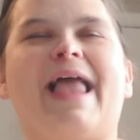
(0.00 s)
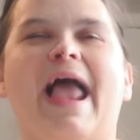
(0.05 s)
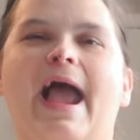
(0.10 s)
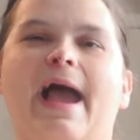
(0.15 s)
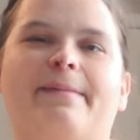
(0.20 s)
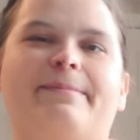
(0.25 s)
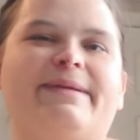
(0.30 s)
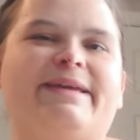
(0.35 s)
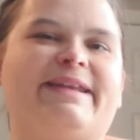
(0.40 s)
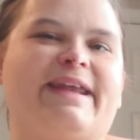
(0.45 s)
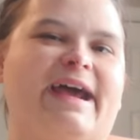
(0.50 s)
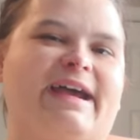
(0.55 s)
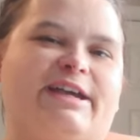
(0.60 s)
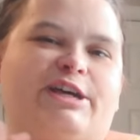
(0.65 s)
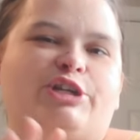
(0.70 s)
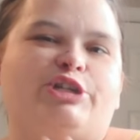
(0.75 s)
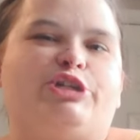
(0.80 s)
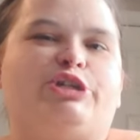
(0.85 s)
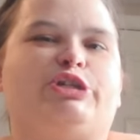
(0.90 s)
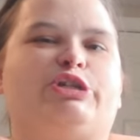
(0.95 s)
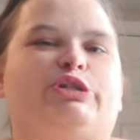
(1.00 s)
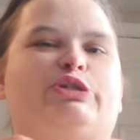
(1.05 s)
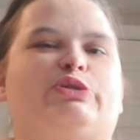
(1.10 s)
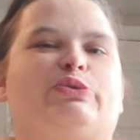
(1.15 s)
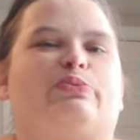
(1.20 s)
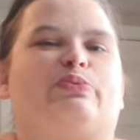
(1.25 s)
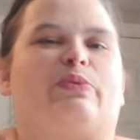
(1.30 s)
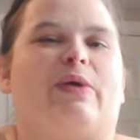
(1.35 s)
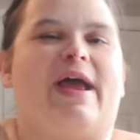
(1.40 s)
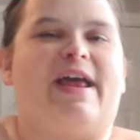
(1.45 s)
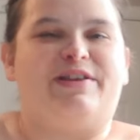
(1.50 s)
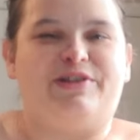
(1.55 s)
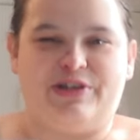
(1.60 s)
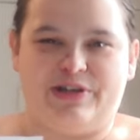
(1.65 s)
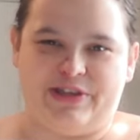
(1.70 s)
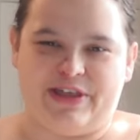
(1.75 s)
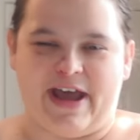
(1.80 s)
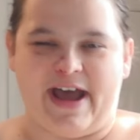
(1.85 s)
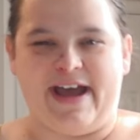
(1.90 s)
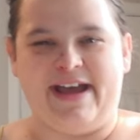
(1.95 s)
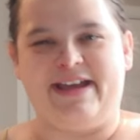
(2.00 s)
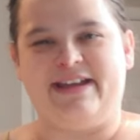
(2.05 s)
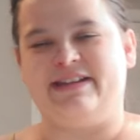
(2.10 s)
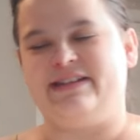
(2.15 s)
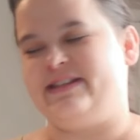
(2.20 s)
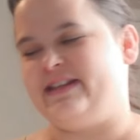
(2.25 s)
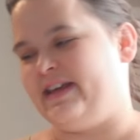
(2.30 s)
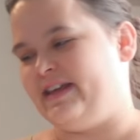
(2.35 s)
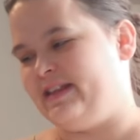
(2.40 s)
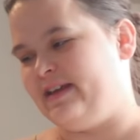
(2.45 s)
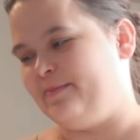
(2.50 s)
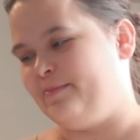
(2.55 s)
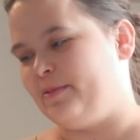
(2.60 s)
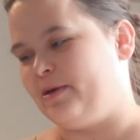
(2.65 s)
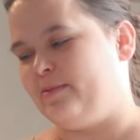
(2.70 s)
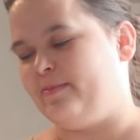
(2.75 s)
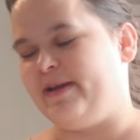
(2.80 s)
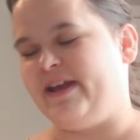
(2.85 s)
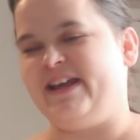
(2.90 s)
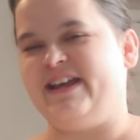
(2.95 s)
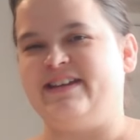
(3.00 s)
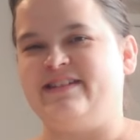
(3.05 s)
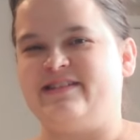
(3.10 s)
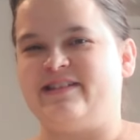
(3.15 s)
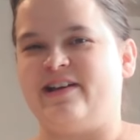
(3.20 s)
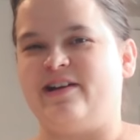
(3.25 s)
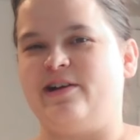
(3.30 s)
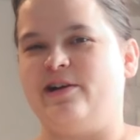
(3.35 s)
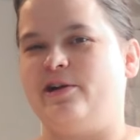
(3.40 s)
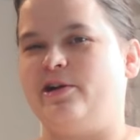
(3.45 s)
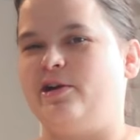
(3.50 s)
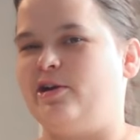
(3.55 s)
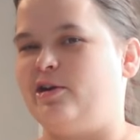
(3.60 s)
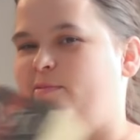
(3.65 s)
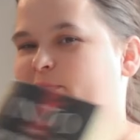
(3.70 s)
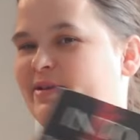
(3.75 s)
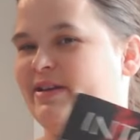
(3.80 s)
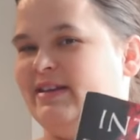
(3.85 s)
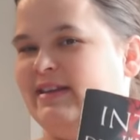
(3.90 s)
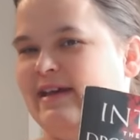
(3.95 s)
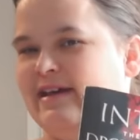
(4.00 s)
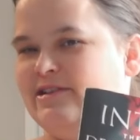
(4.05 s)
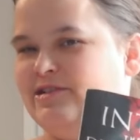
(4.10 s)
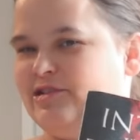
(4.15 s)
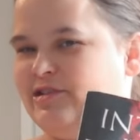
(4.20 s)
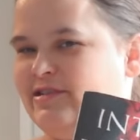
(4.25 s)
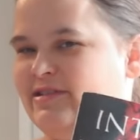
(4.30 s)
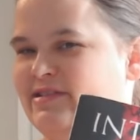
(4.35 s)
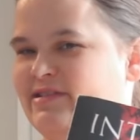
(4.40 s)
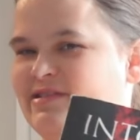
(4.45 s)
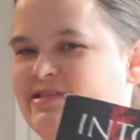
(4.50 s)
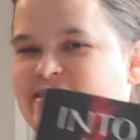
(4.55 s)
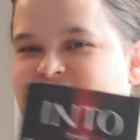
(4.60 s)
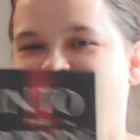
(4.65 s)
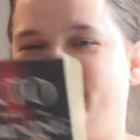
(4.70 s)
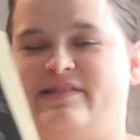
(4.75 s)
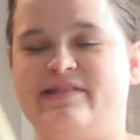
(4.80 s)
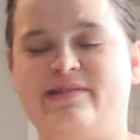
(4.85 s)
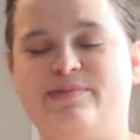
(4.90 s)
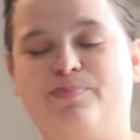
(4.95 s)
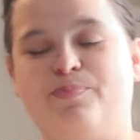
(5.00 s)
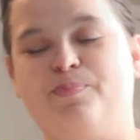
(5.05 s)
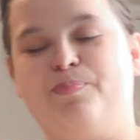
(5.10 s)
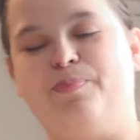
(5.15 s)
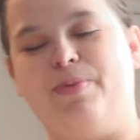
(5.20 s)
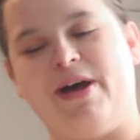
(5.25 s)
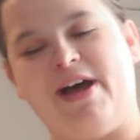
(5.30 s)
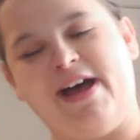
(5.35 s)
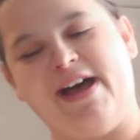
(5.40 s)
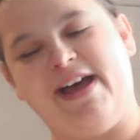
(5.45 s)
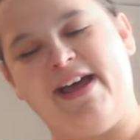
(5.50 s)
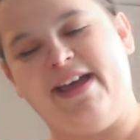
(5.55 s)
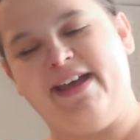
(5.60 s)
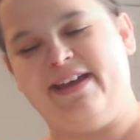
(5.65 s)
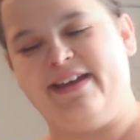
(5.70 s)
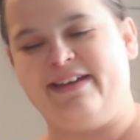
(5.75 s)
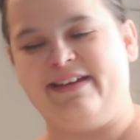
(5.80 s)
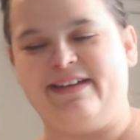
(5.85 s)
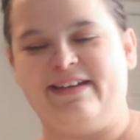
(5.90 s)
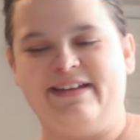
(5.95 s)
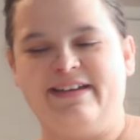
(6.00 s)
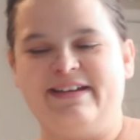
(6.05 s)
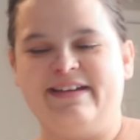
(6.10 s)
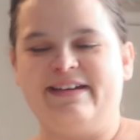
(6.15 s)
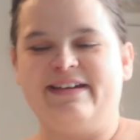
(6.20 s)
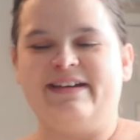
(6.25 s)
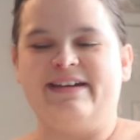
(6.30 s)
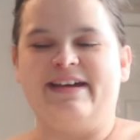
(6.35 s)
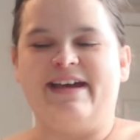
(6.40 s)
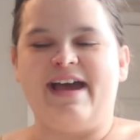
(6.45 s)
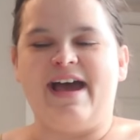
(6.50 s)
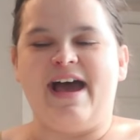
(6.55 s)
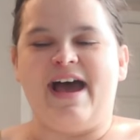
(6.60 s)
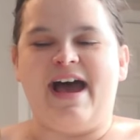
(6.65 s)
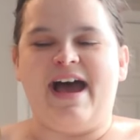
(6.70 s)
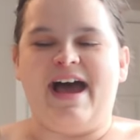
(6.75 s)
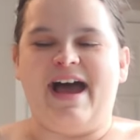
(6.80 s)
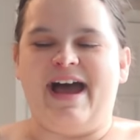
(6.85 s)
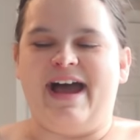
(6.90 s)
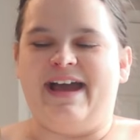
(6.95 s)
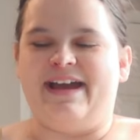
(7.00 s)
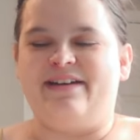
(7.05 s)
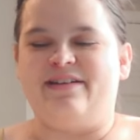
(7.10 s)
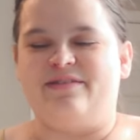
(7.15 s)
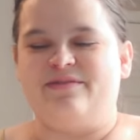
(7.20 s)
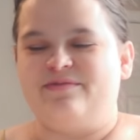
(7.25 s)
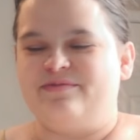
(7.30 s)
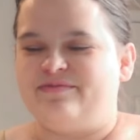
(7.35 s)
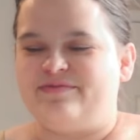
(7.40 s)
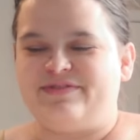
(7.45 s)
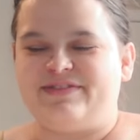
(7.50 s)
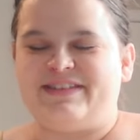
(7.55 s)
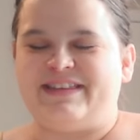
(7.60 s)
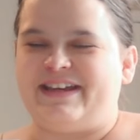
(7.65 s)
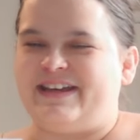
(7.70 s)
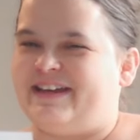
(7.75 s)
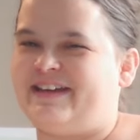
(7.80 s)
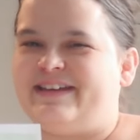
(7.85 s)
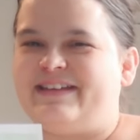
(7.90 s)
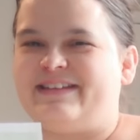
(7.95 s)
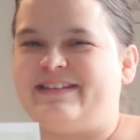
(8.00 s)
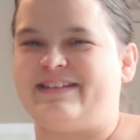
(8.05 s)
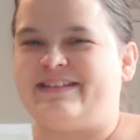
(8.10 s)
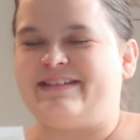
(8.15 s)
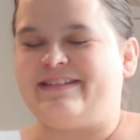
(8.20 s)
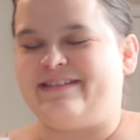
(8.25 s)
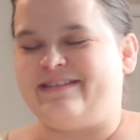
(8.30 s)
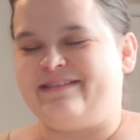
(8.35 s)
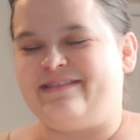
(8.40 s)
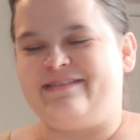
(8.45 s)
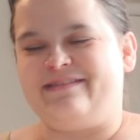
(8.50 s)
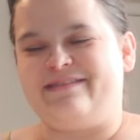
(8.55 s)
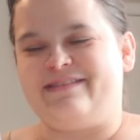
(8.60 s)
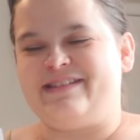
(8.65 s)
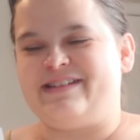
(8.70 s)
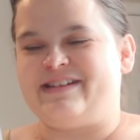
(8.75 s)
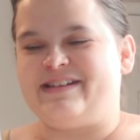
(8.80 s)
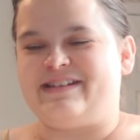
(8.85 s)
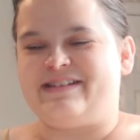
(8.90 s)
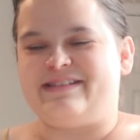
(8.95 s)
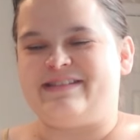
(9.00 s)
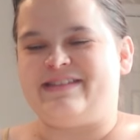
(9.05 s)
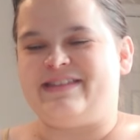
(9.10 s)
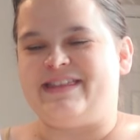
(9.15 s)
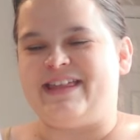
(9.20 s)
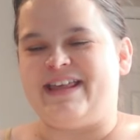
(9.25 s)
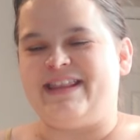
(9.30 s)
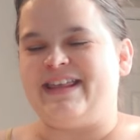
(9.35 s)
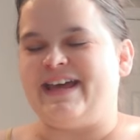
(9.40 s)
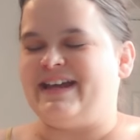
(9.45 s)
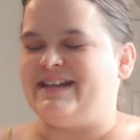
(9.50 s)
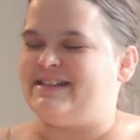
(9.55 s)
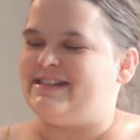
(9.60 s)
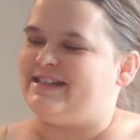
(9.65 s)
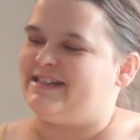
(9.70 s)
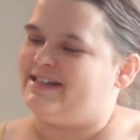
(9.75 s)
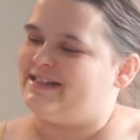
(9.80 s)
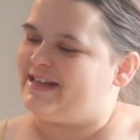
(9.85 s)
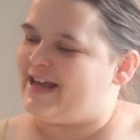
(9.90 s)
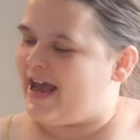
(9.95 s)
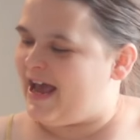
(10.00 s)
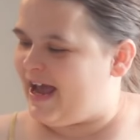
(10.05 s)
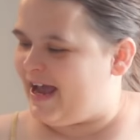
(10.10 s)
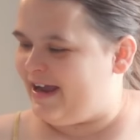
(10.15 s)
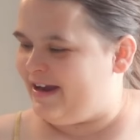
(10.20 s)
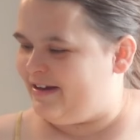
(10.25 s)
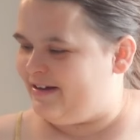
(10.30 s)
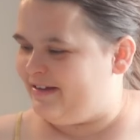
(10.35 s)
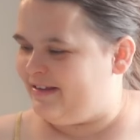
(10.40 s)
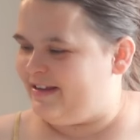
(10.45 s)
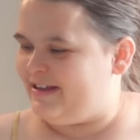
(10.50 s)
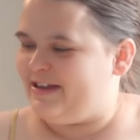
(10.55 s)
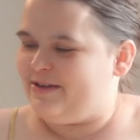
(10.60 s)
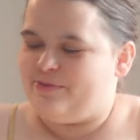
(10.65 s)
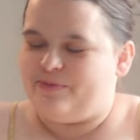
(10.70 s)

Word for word: I mean, I could stretch that and say that mermaids are urban legends, but I don't think that that's entirely,